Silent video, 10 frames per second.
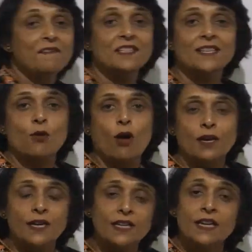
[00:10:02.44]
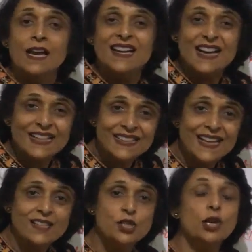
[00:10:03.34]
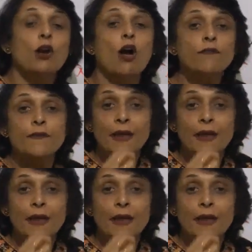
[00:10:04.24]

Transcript: We will call it conduction of